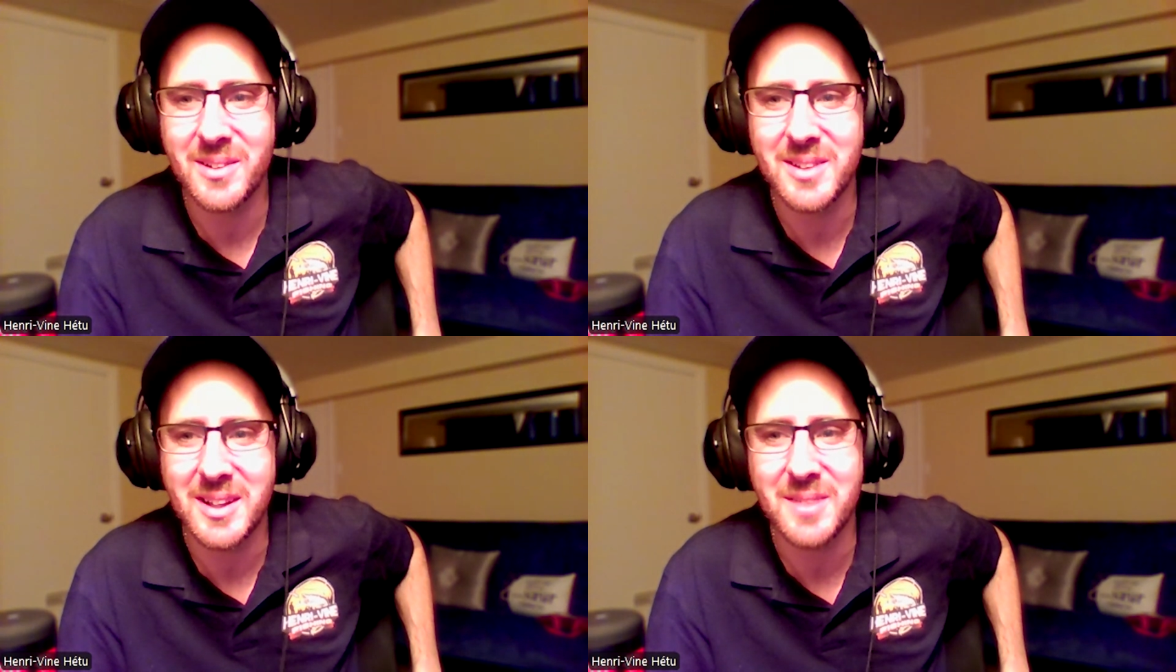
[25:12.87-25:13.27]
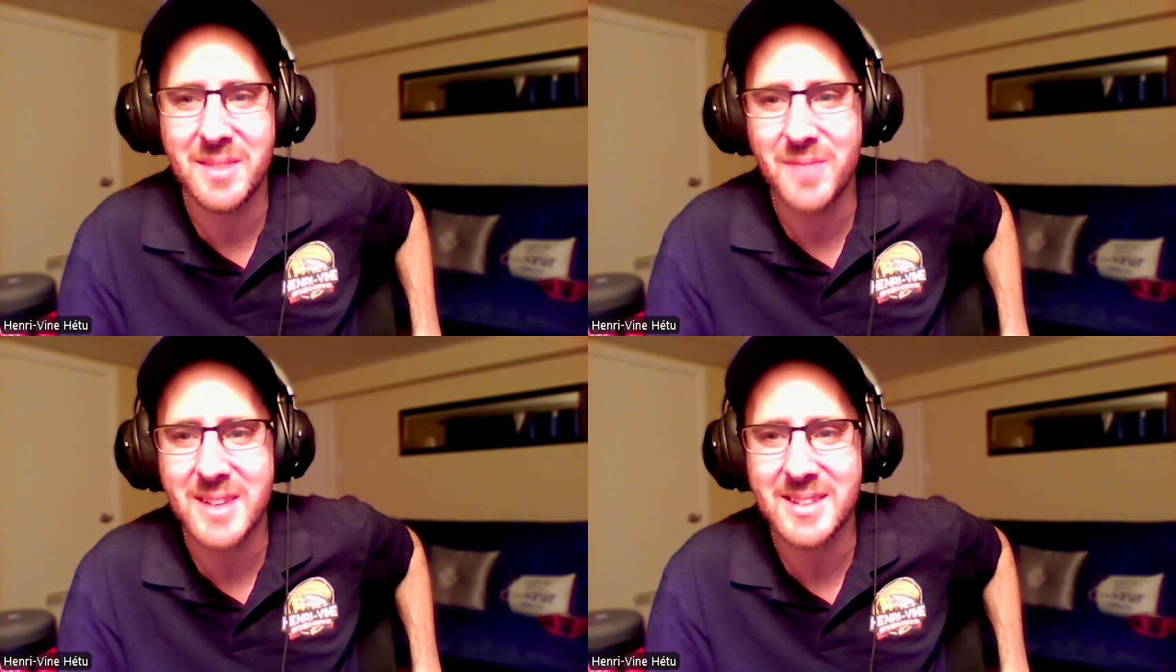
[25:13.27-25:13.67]
thinking
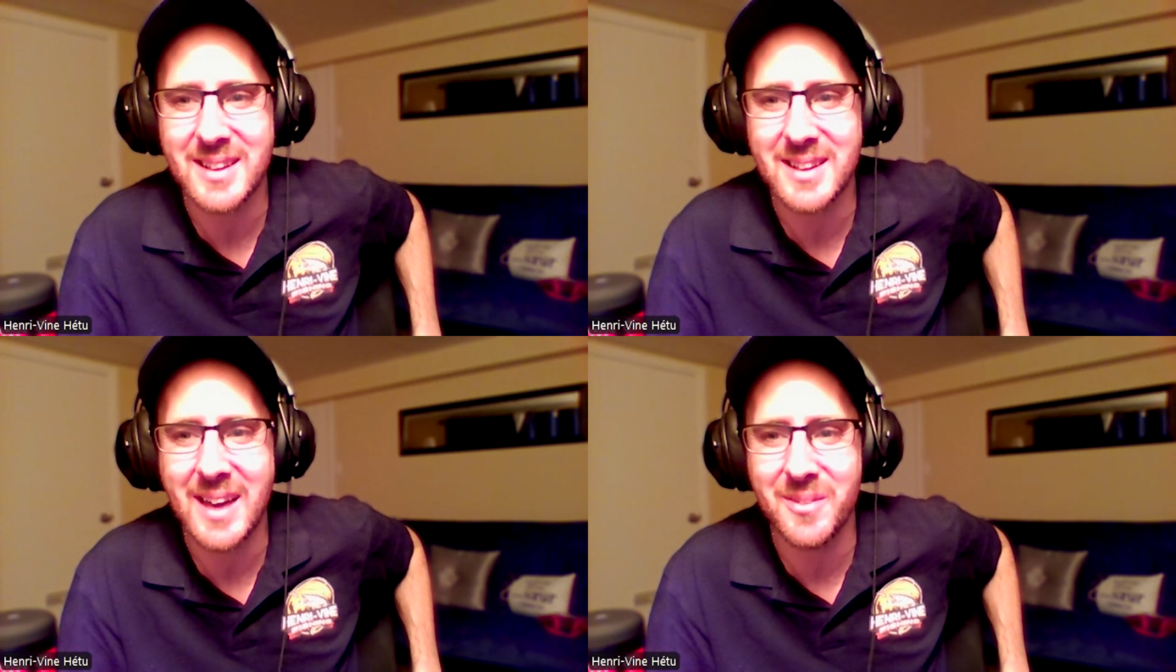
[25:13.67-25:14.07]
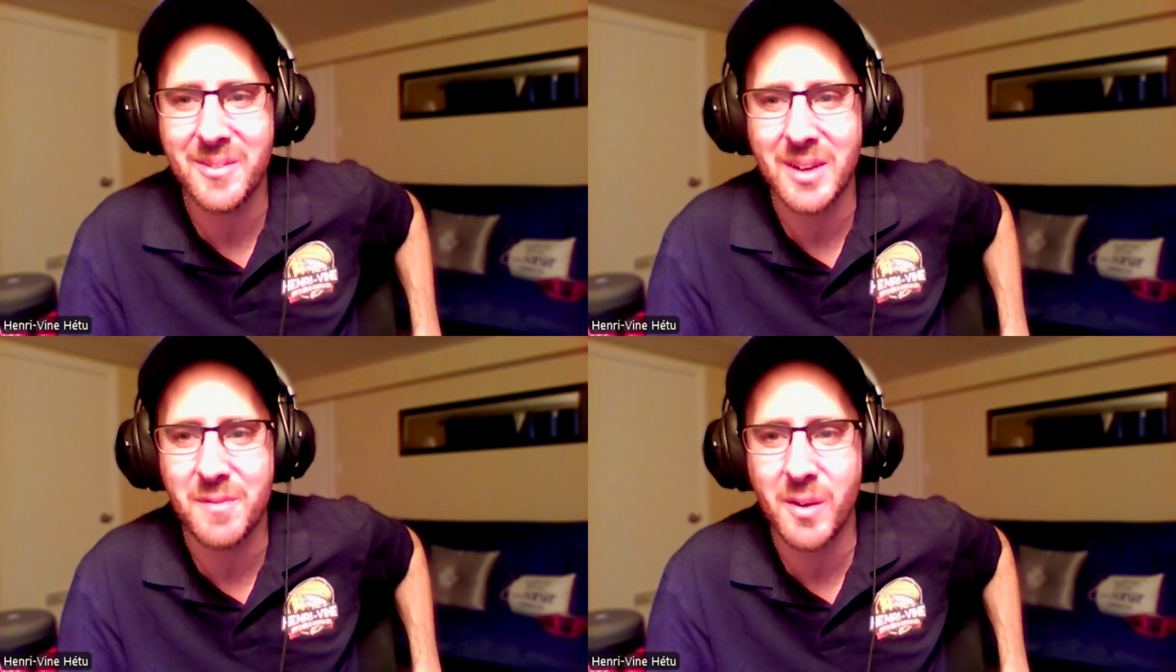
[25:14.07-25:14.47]
fast like that,
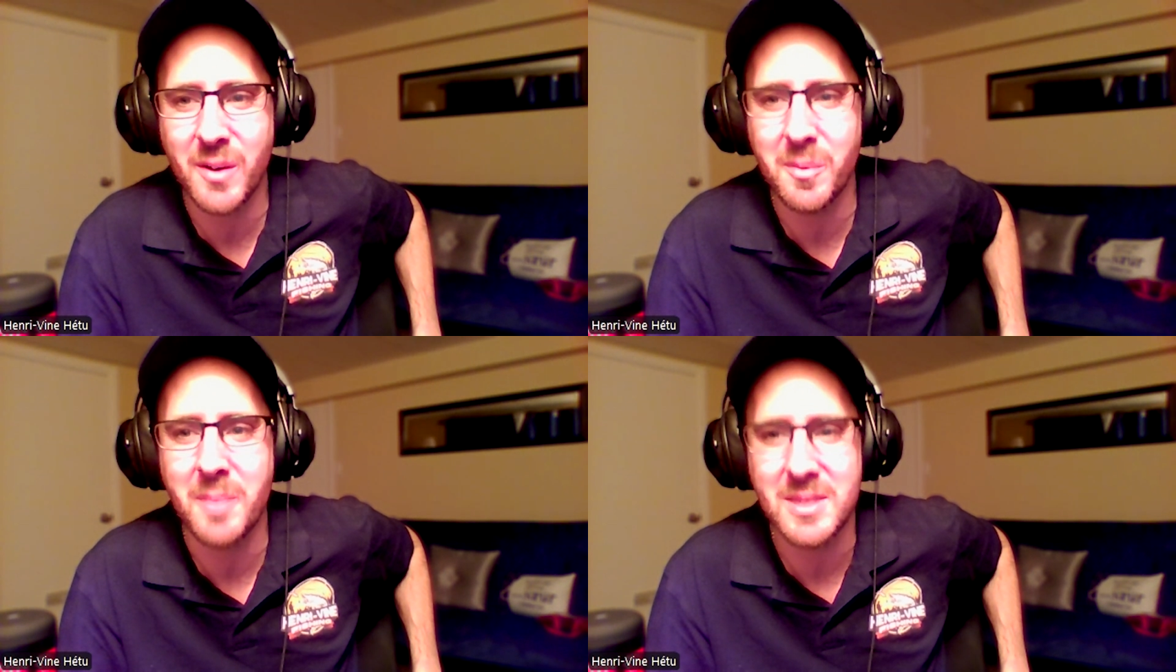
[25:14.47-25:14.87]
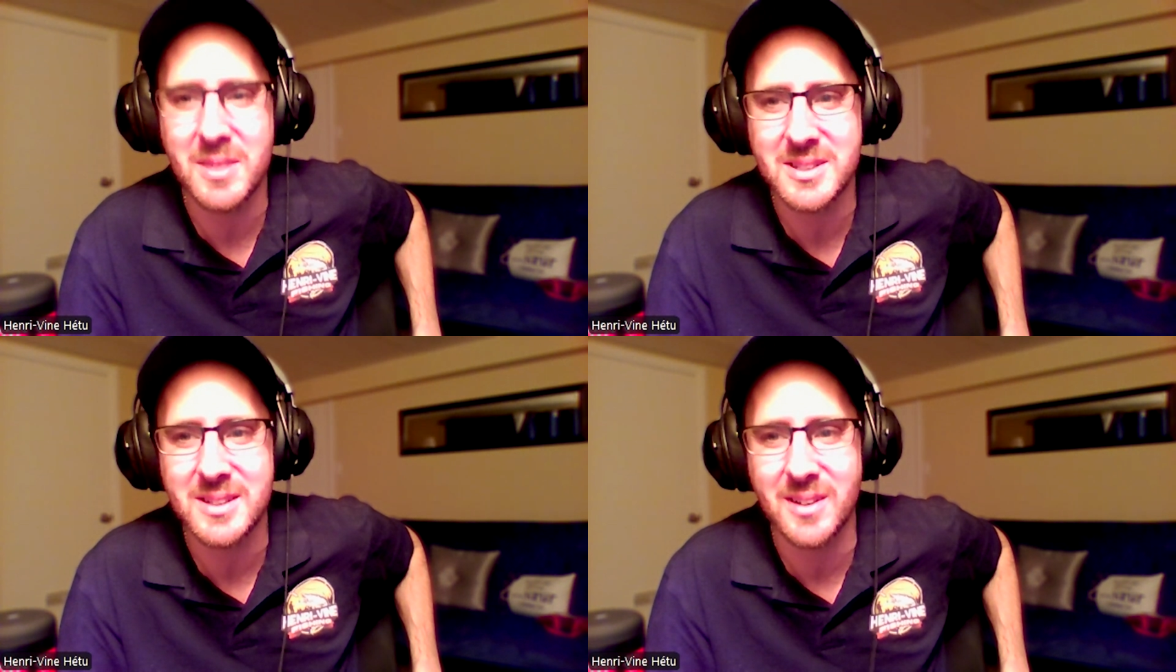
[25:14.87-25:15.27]
when I fell with my
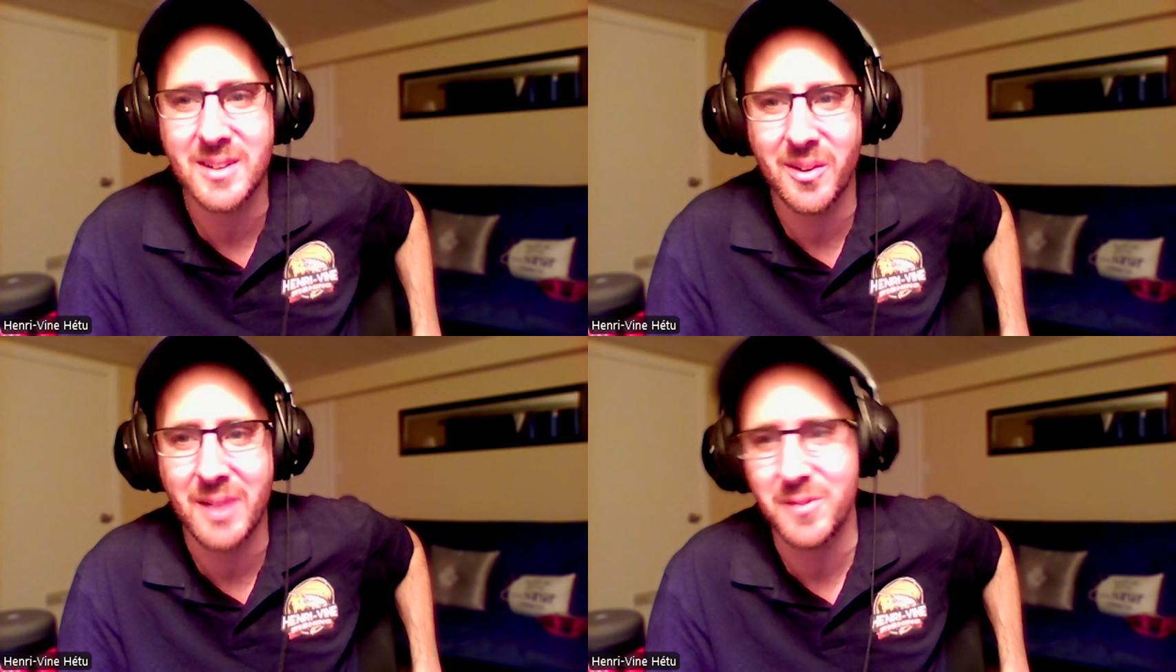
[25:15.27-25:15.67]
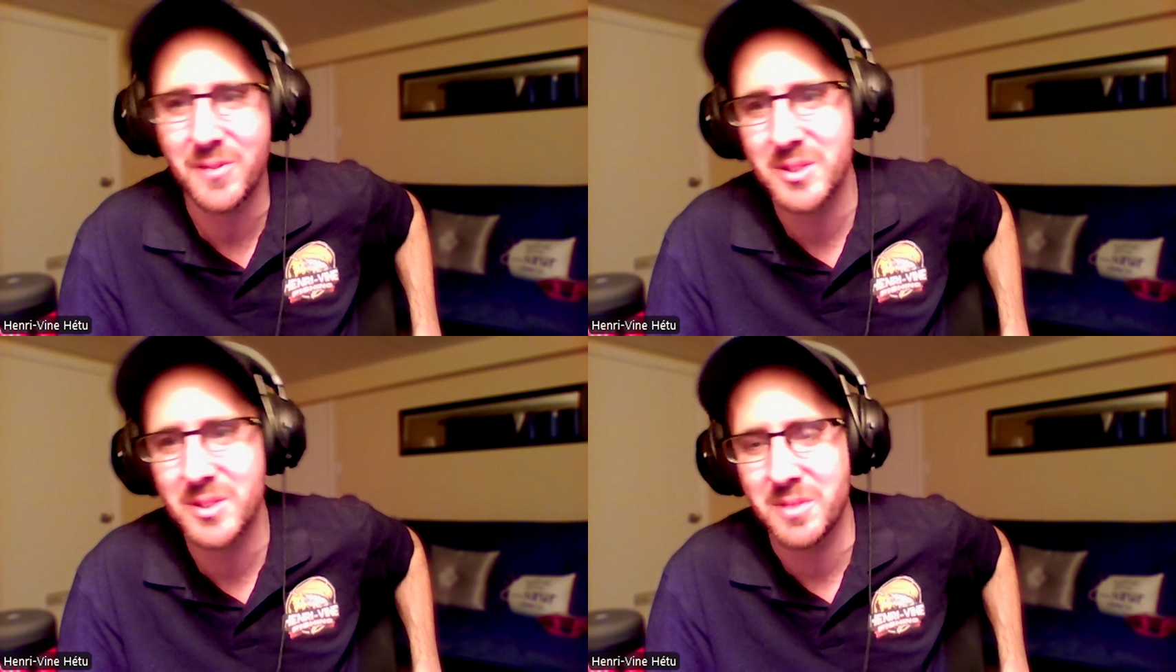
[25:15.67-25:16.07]
muskie, at
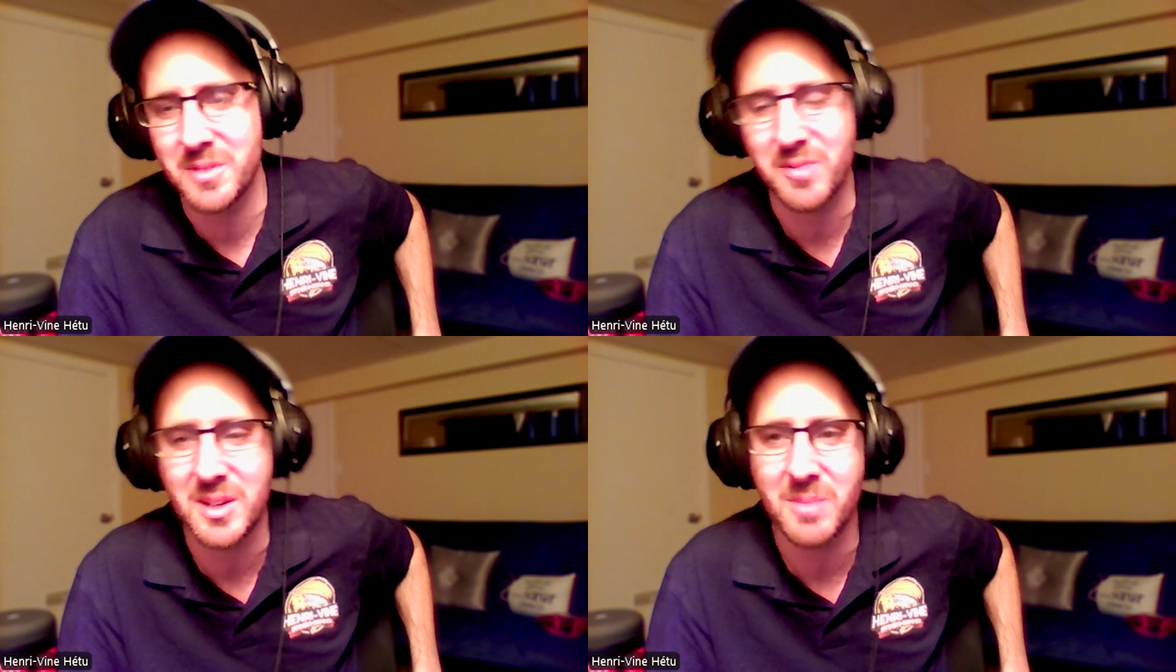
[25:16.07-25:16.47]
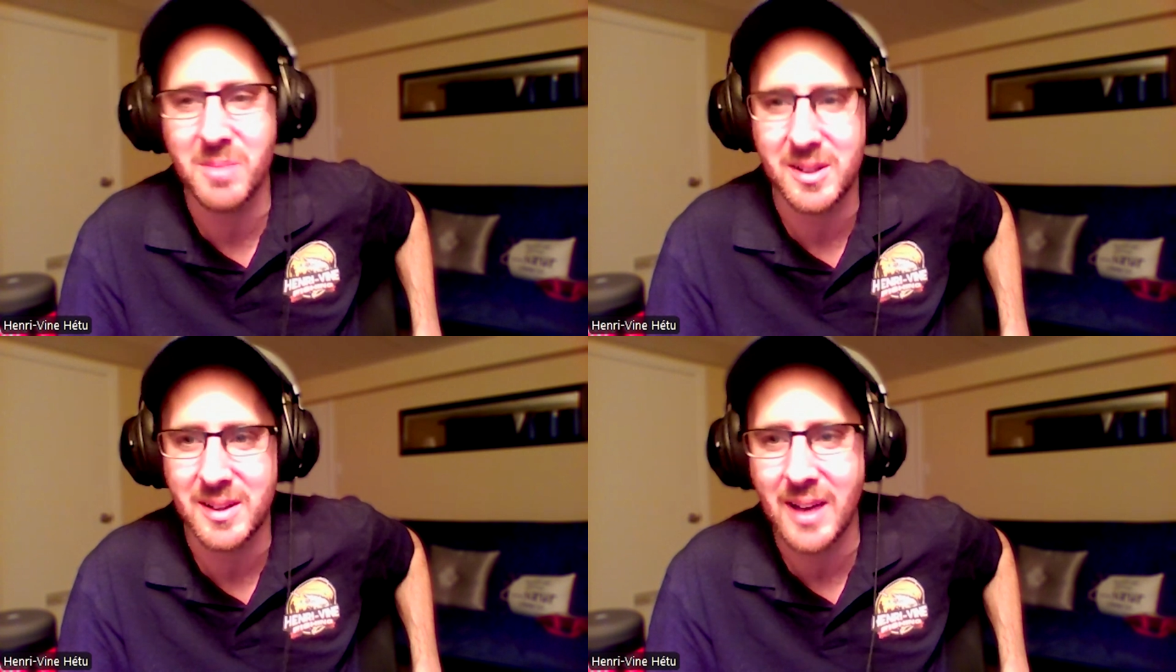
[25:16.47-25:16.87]
first it wasn't funny,
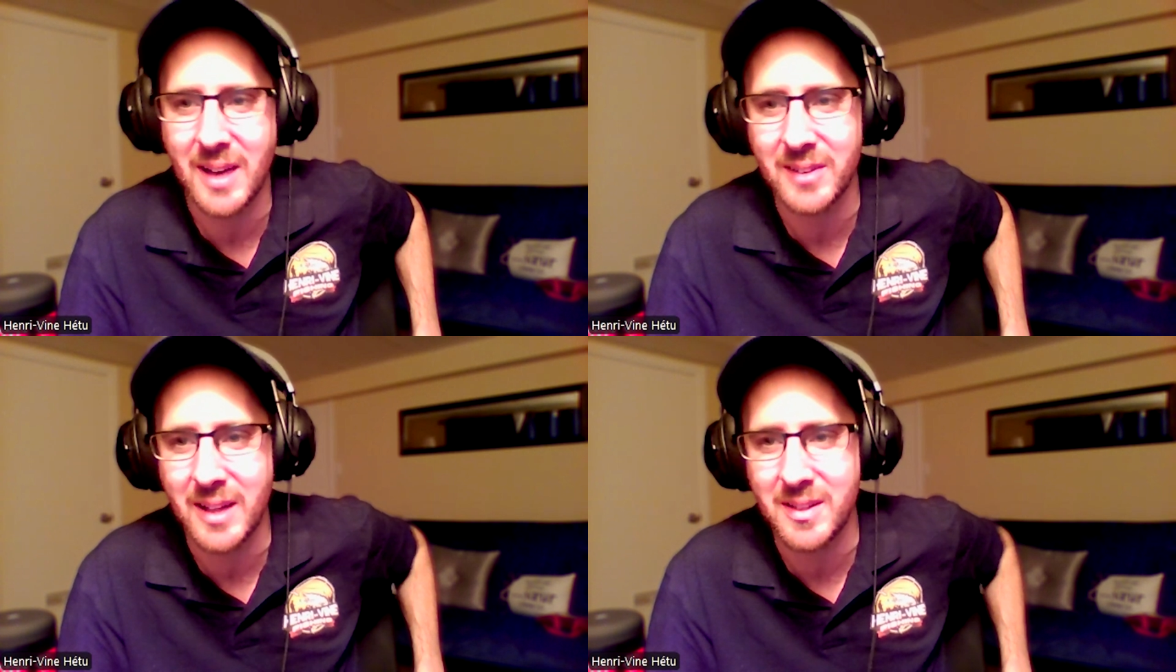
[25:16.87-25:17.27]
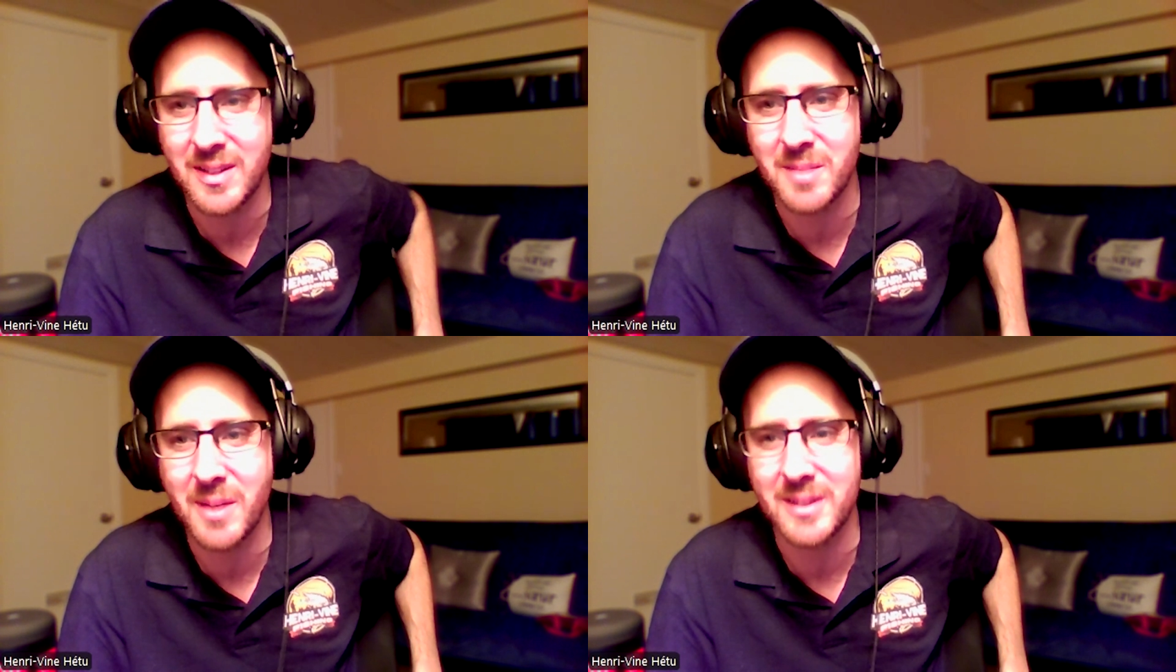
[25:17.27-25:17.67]
but now that I
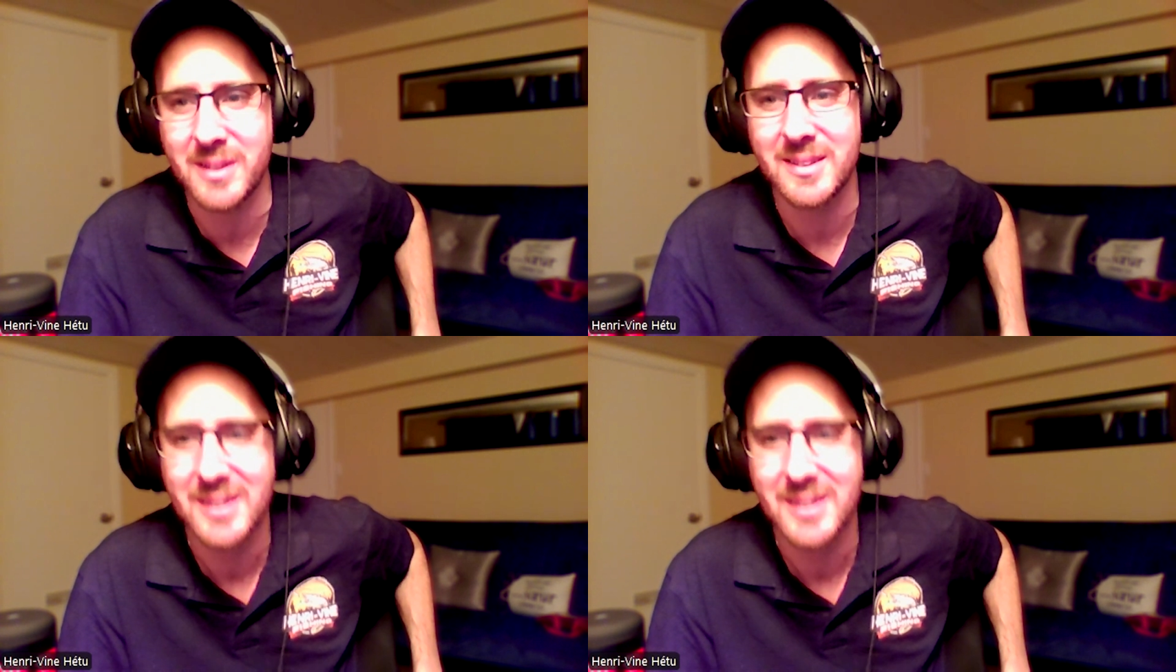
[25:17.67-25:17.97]
think about it,